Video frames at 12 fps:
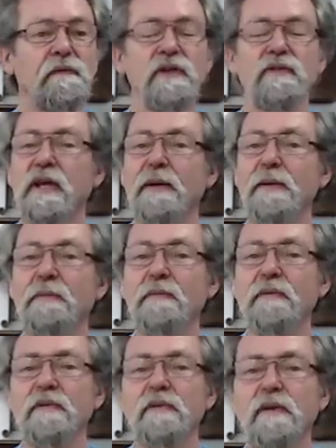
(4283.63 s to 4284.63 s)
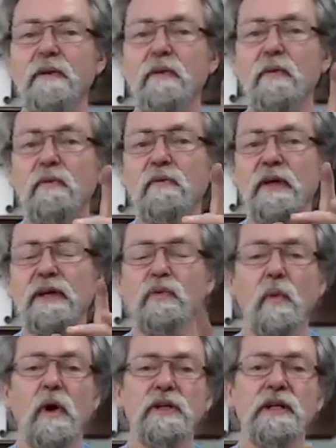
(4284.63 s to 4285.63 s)
Thanks for coming.
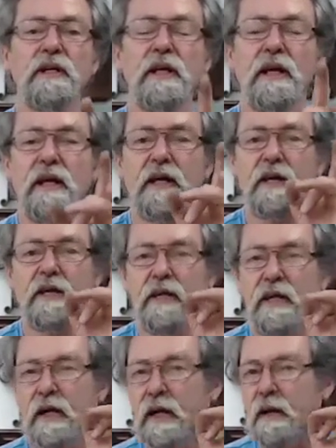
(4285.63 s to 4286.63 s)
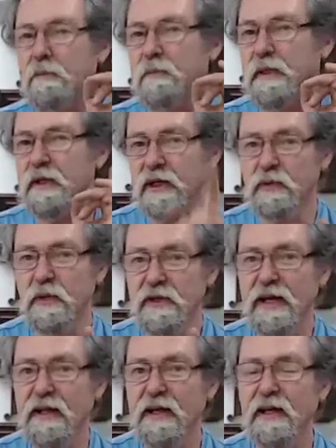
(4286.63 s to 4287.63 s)
Thanks for watching. Uh, be nice to
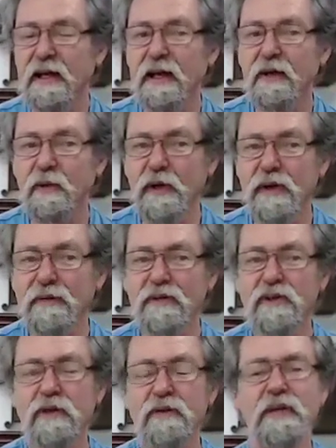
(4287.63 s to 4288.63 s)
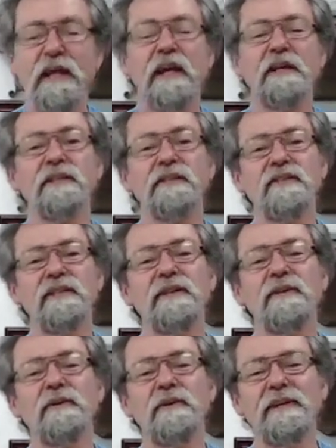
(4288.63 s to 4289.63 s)
each other and look after yourselves, and I shall see
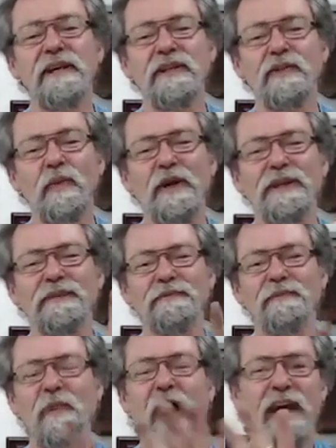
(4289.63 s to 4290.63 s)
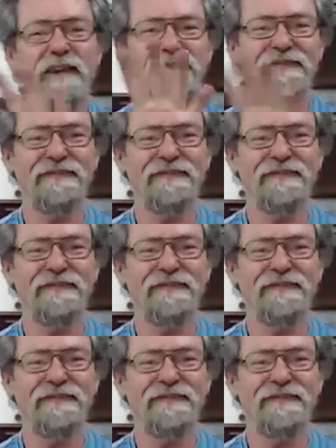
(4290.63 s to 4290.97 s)
you next week. Bye.